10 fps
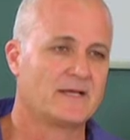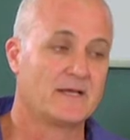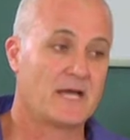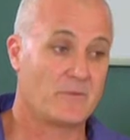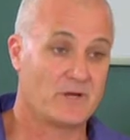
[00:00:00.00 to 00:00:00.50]
I
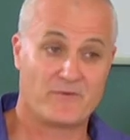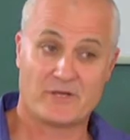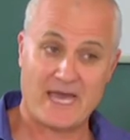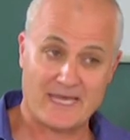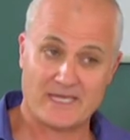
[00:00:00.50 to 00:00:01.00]
mean, if you
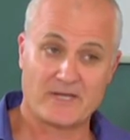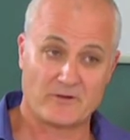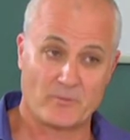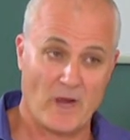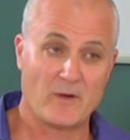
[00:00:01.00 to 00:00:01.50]
can get
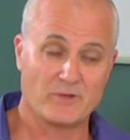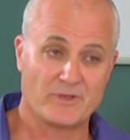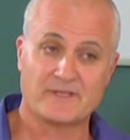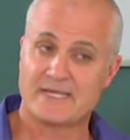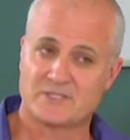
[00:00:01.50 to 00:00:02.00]
away
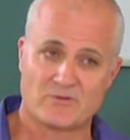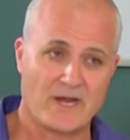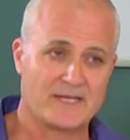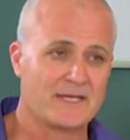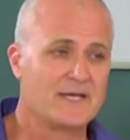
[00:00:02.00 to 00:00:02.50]
with it, that's
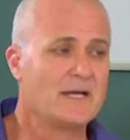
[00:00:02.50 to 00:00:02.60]
great.